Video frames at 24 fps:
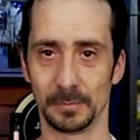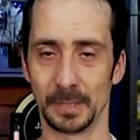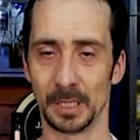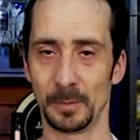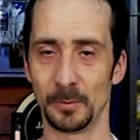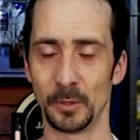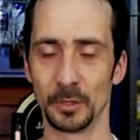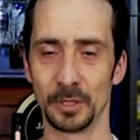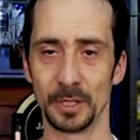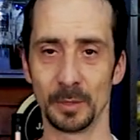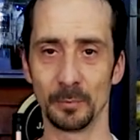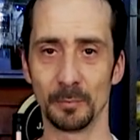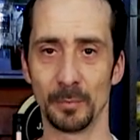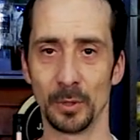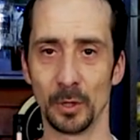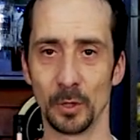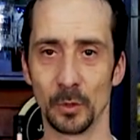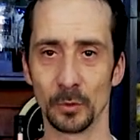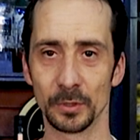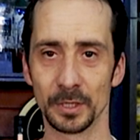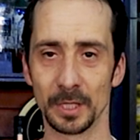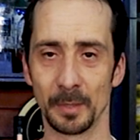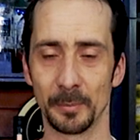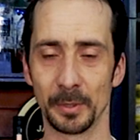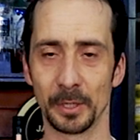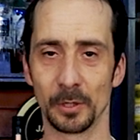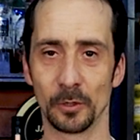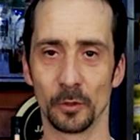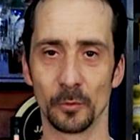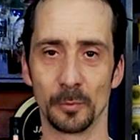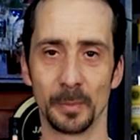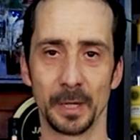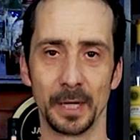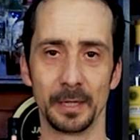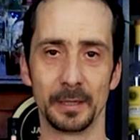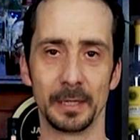I'm using both
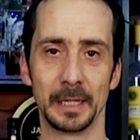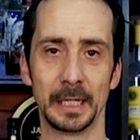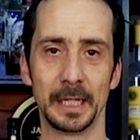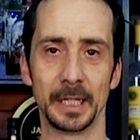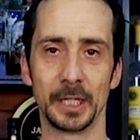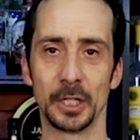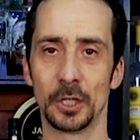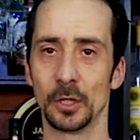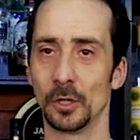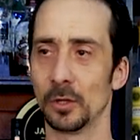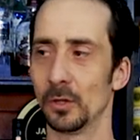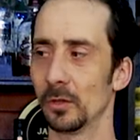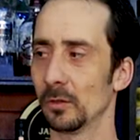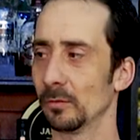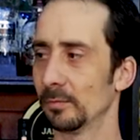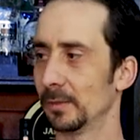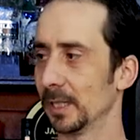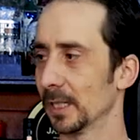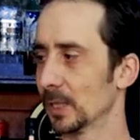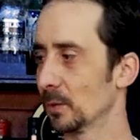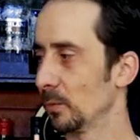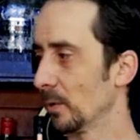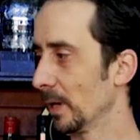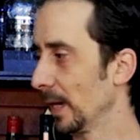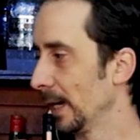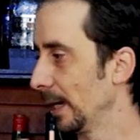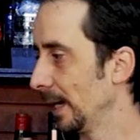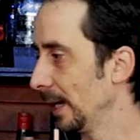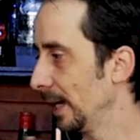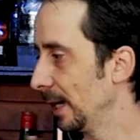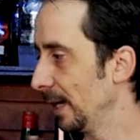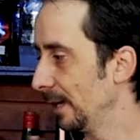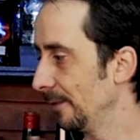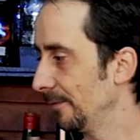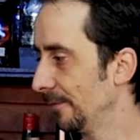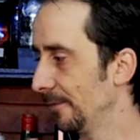apricot brandy liqueur, that's what I
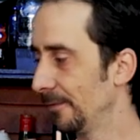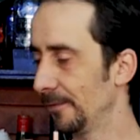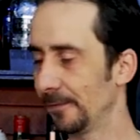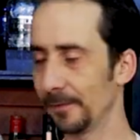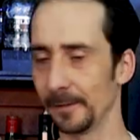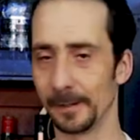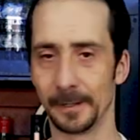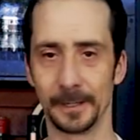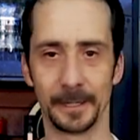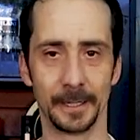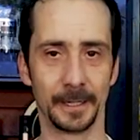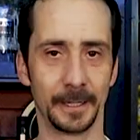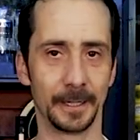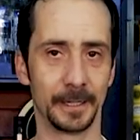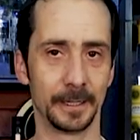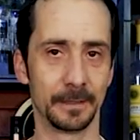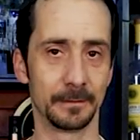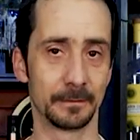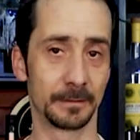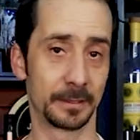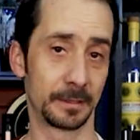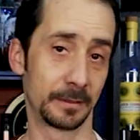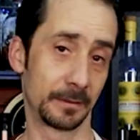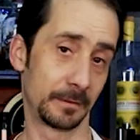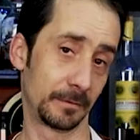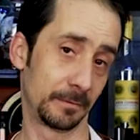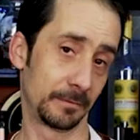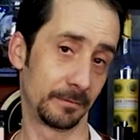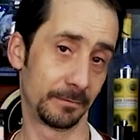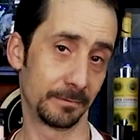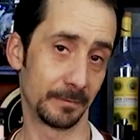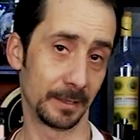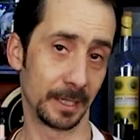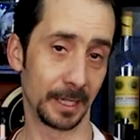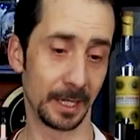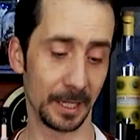have, and
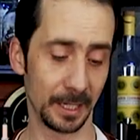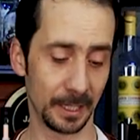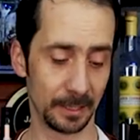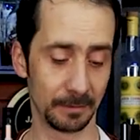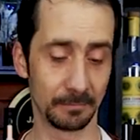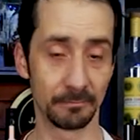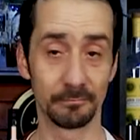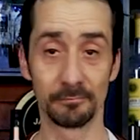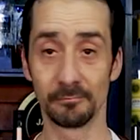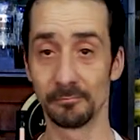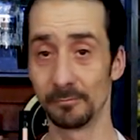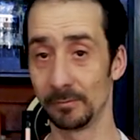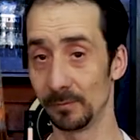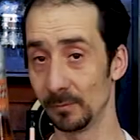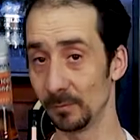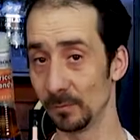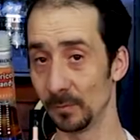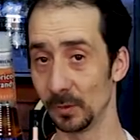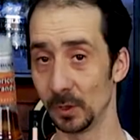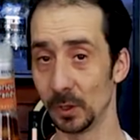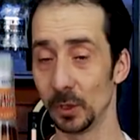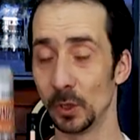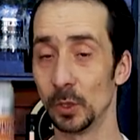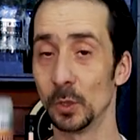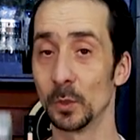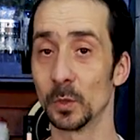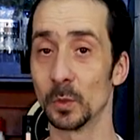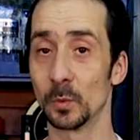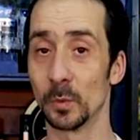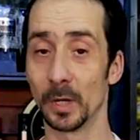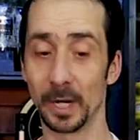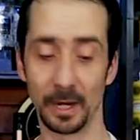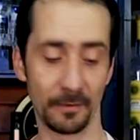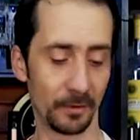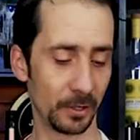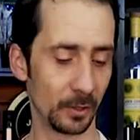again, use
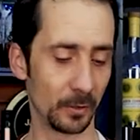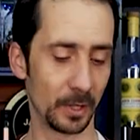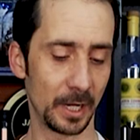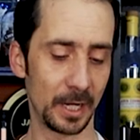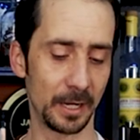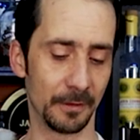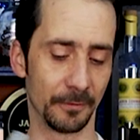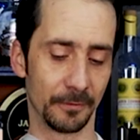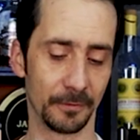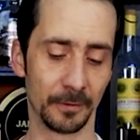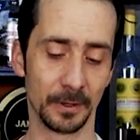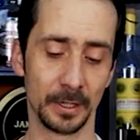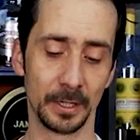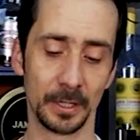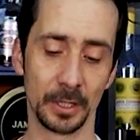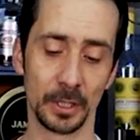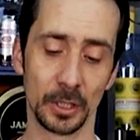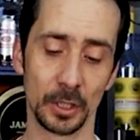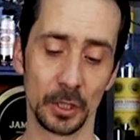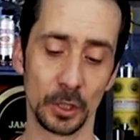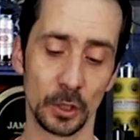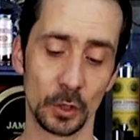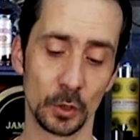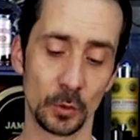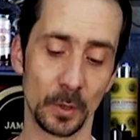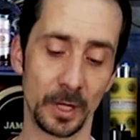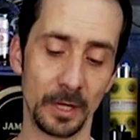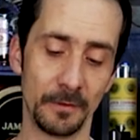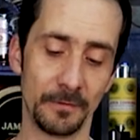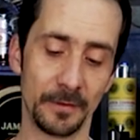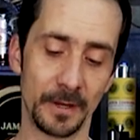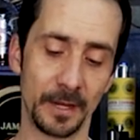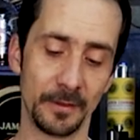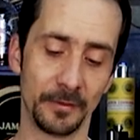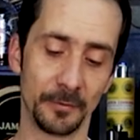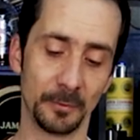whatever you have.
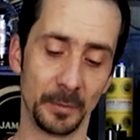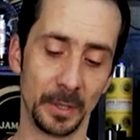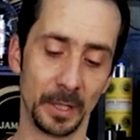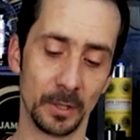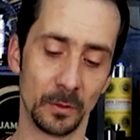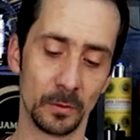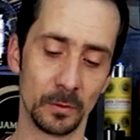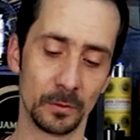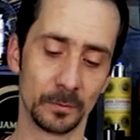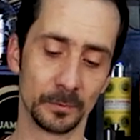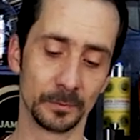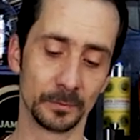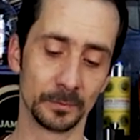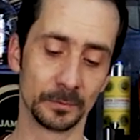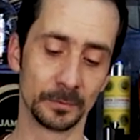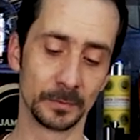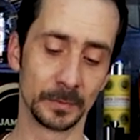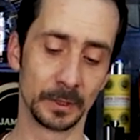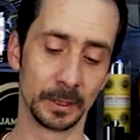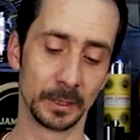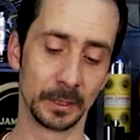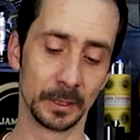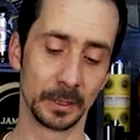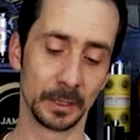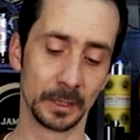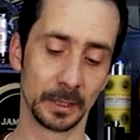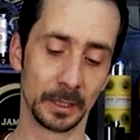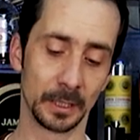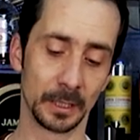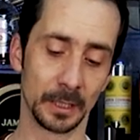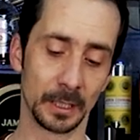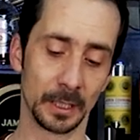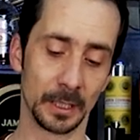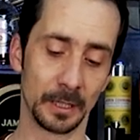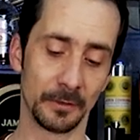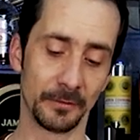25 ml
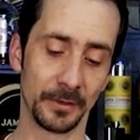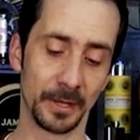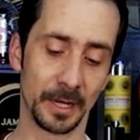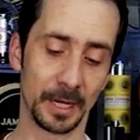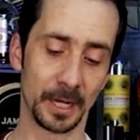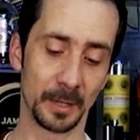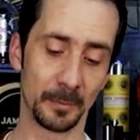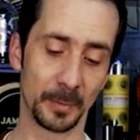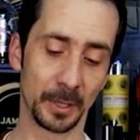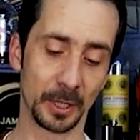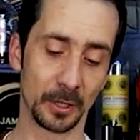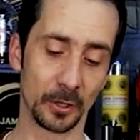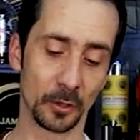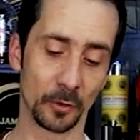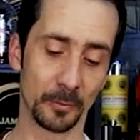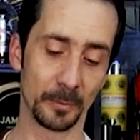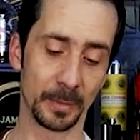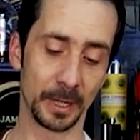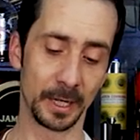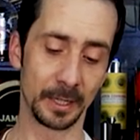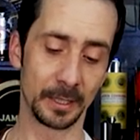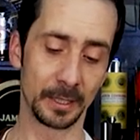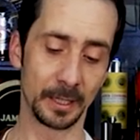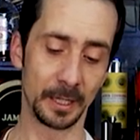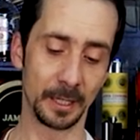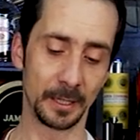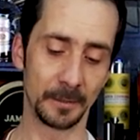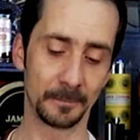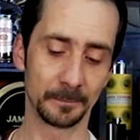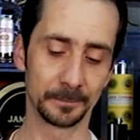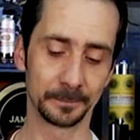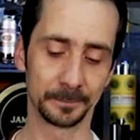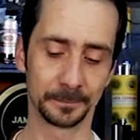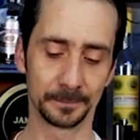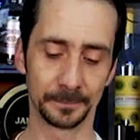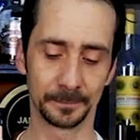of the apricot brandy
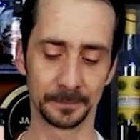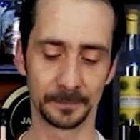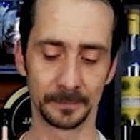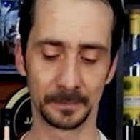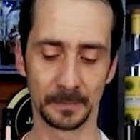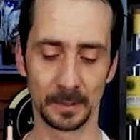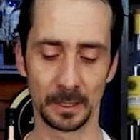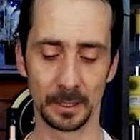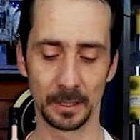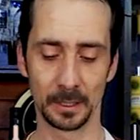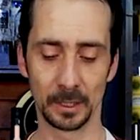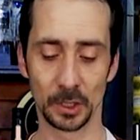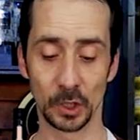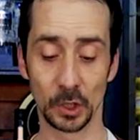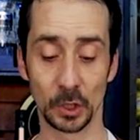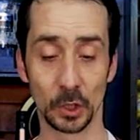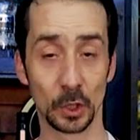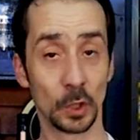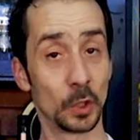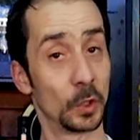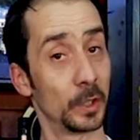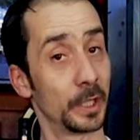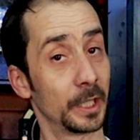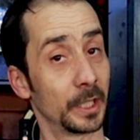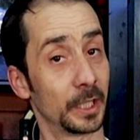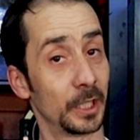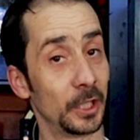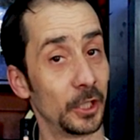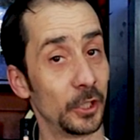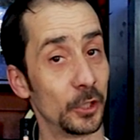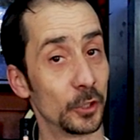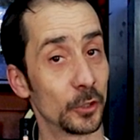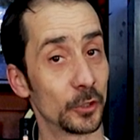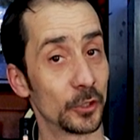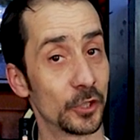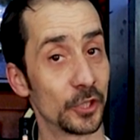going
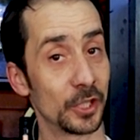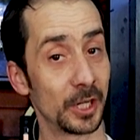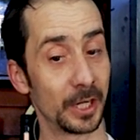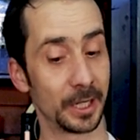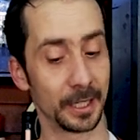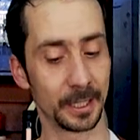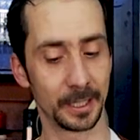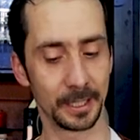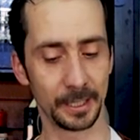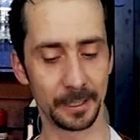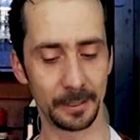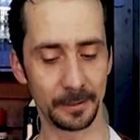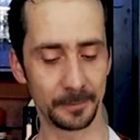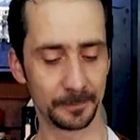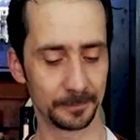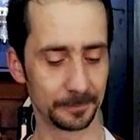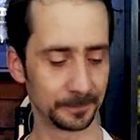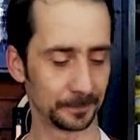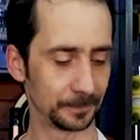in your shaker.